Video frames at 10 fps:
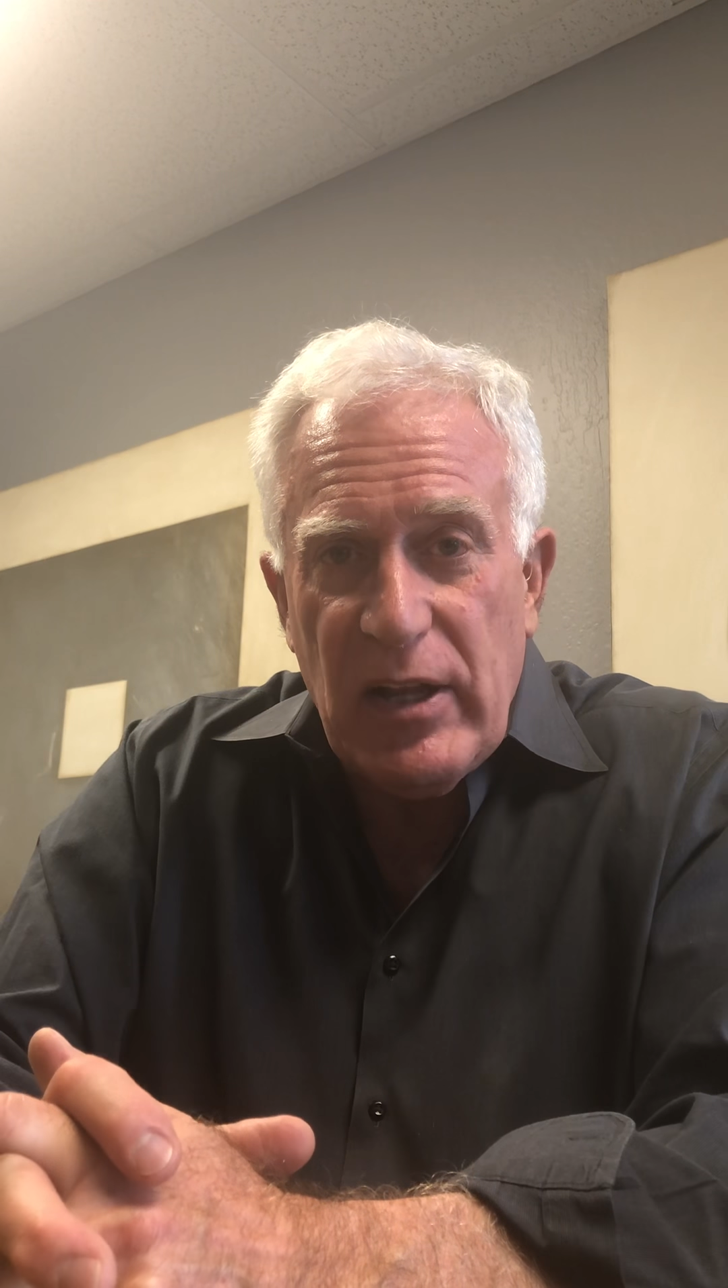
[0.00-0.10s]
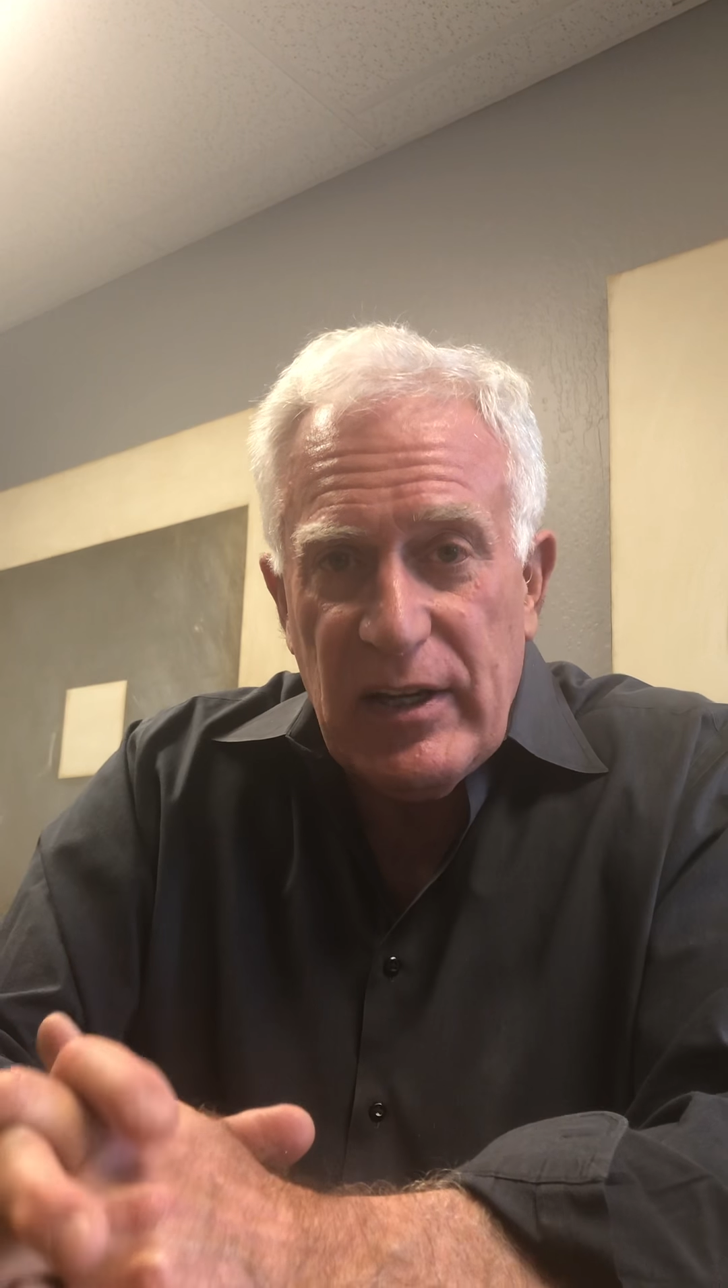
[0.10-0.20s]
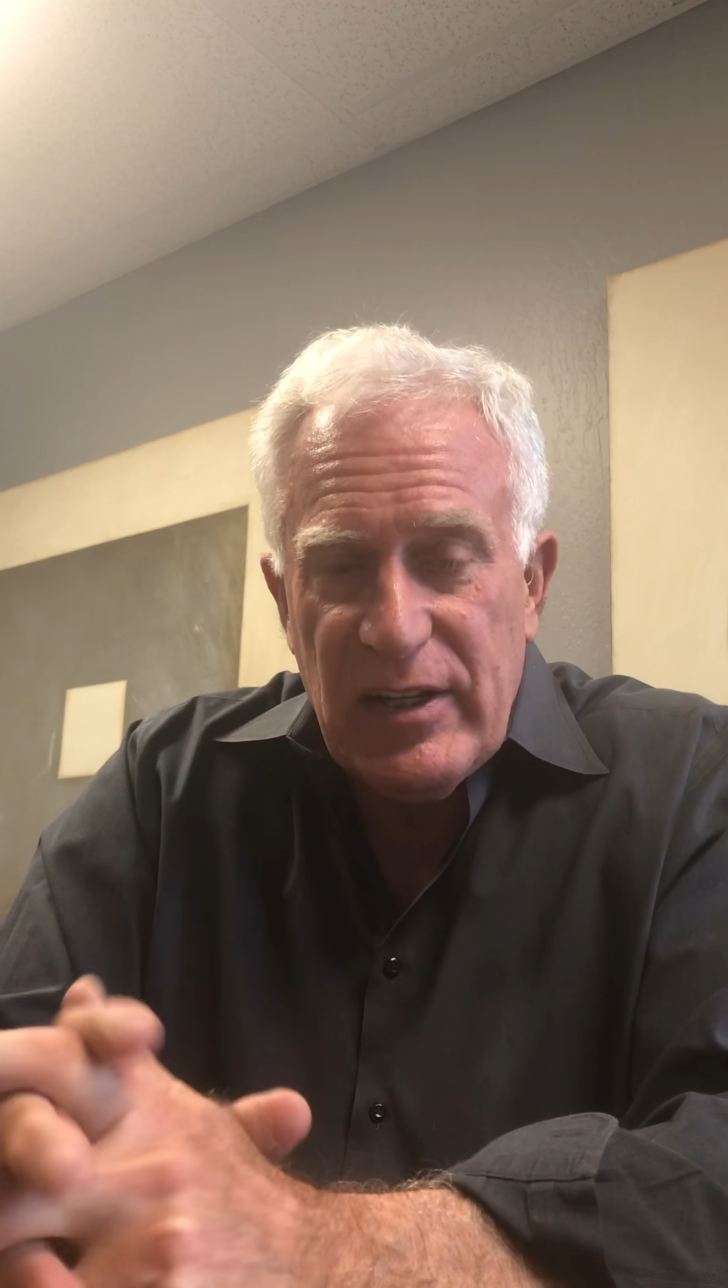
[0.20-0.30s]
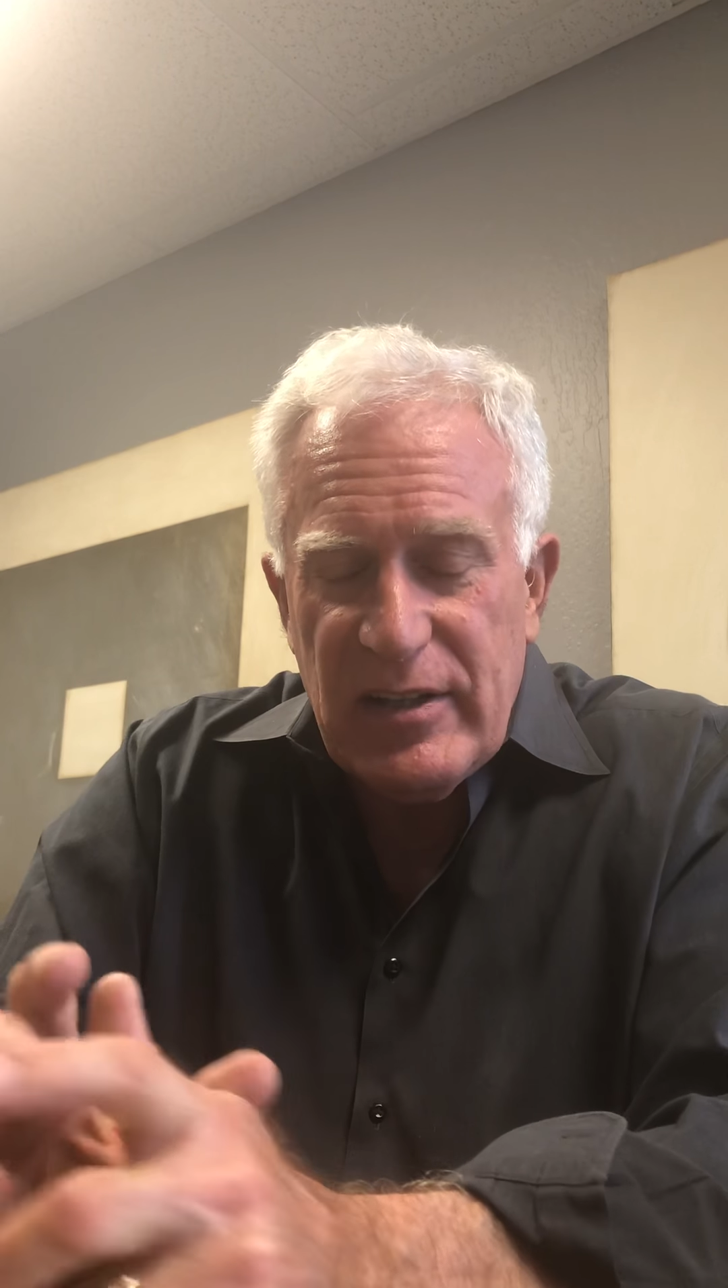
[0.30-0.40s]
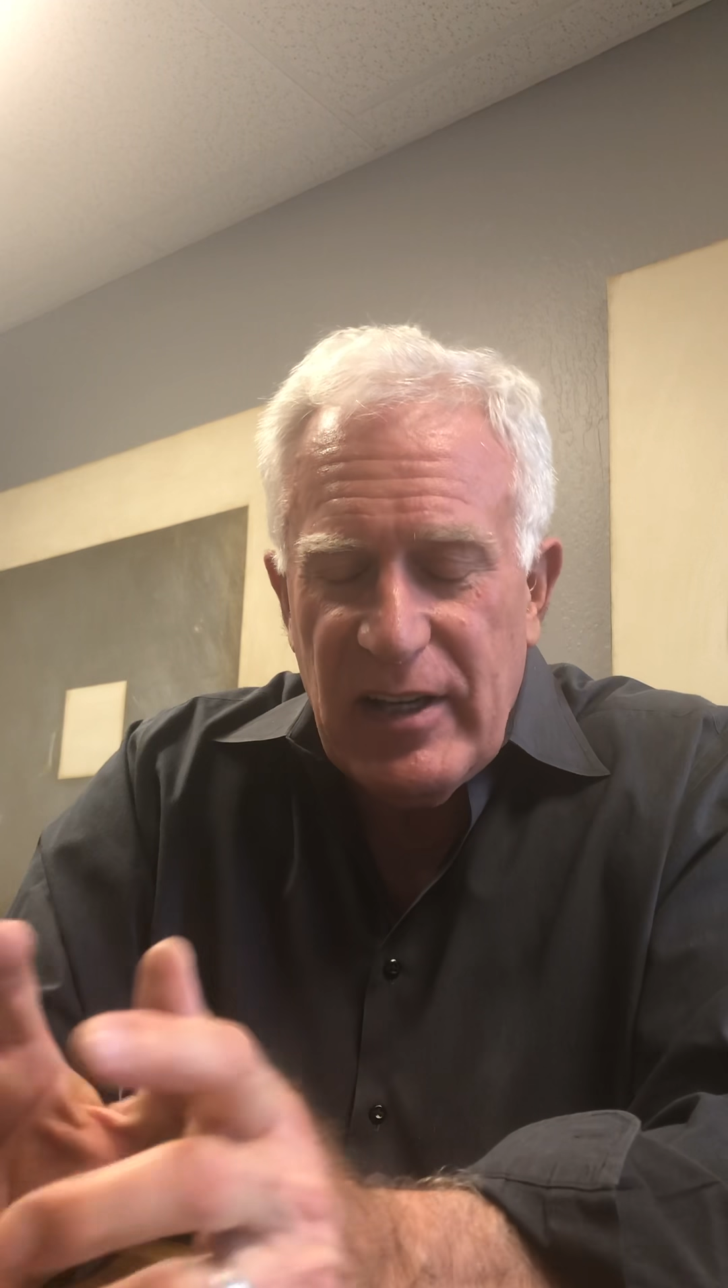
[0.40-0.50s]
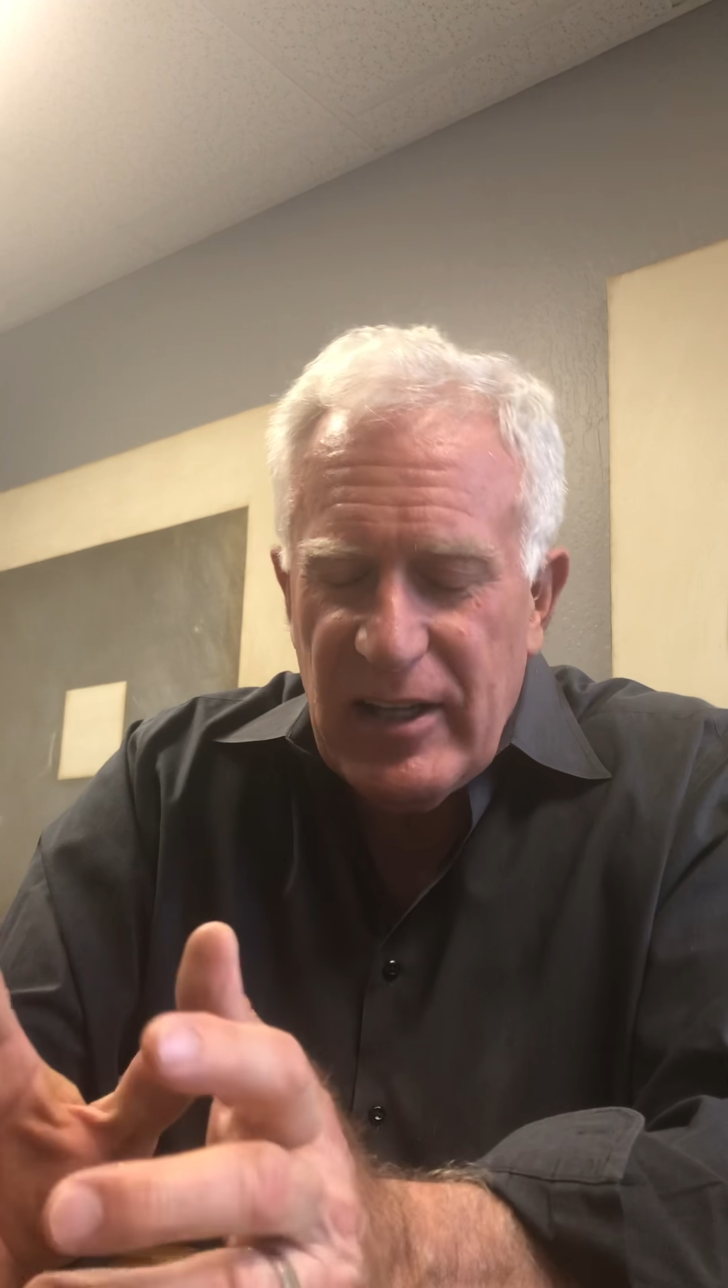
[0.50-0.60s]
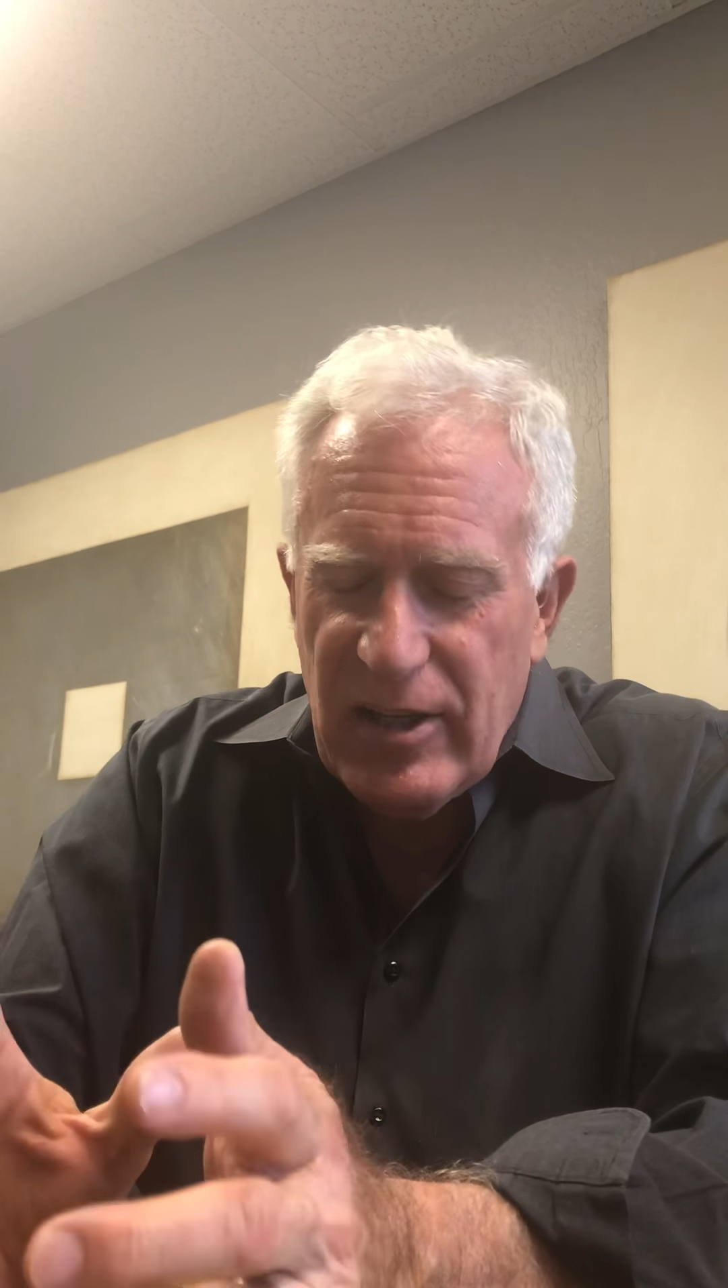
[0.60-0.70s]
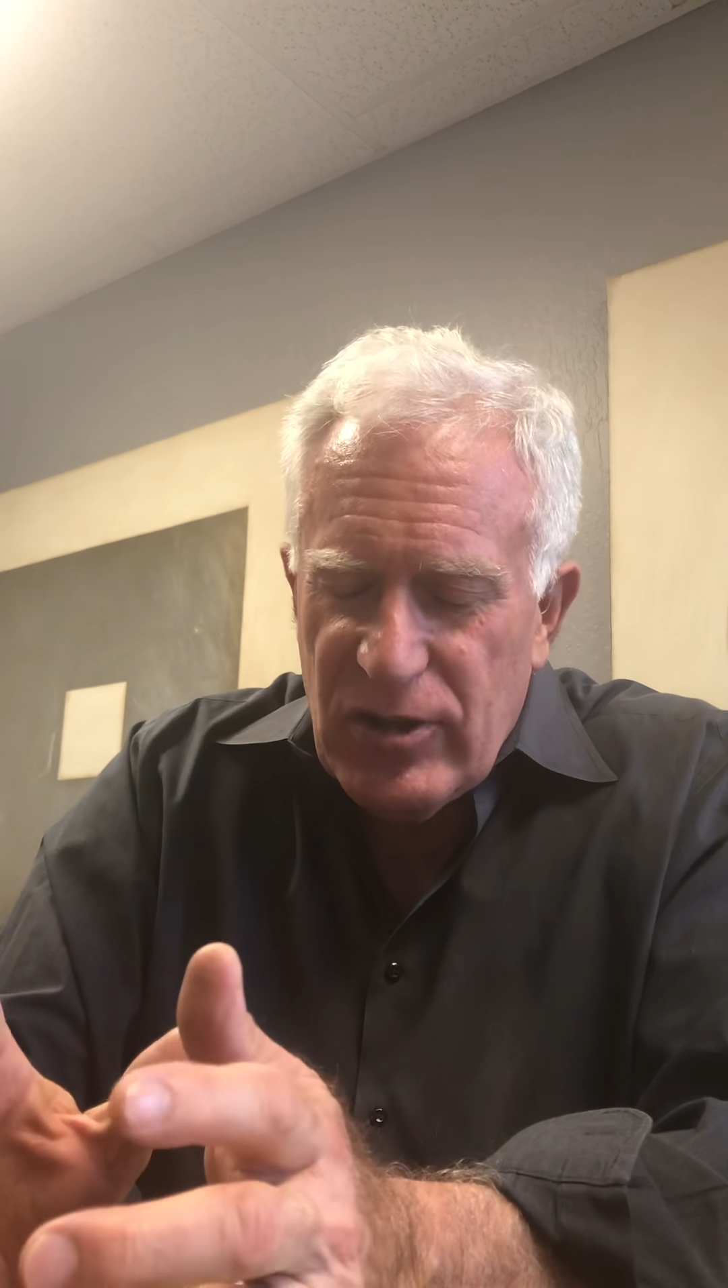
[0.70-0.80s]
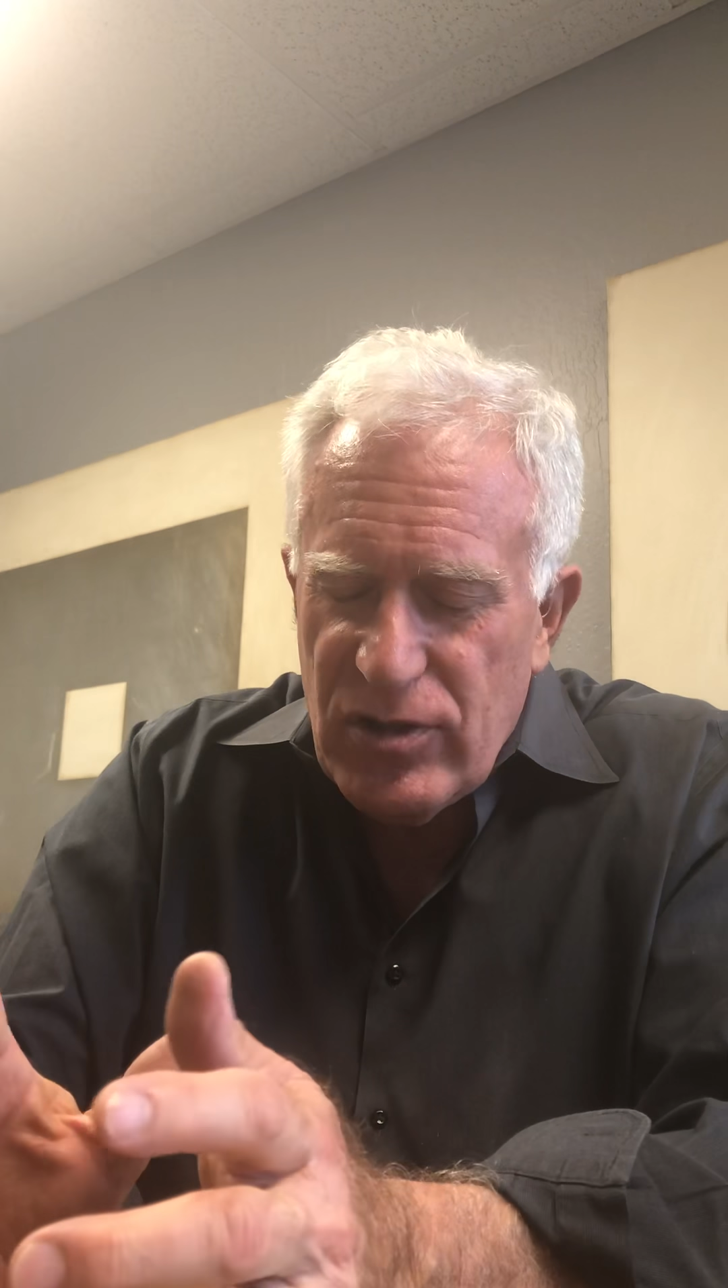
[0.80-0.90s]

I'm going to tell you